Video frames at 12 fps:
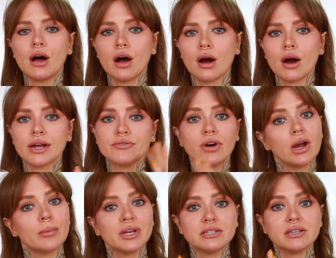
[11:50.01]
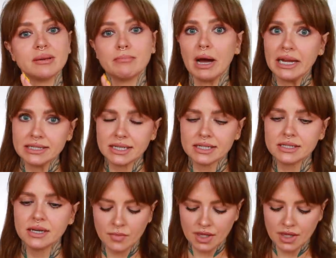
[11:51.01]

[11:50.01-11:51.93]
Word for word: are environmentally minded.